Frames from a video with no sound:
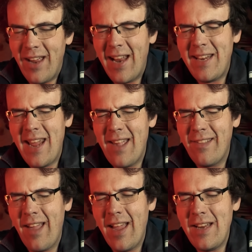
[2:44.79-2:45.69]
And
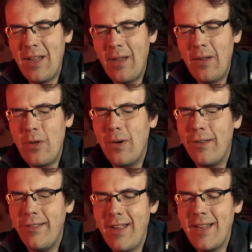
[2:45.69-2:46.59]
yes, I know, you are
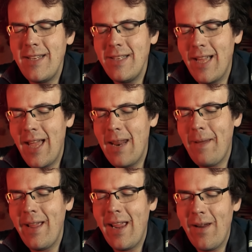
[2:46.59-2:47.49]
sick and tired
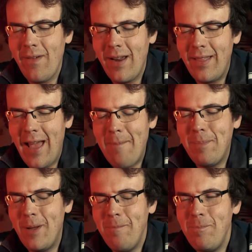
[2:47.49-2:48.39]
about hearing that,
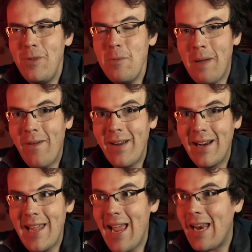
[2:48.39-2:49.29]
but
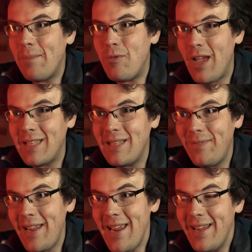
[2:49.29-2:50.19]
numerically and
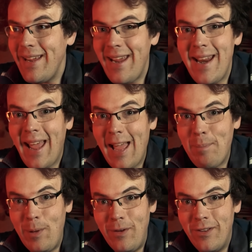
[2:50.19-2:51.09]
objectively, it
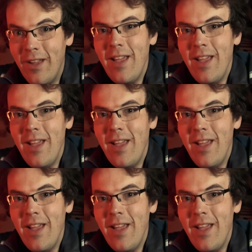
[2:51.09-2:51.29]
happened.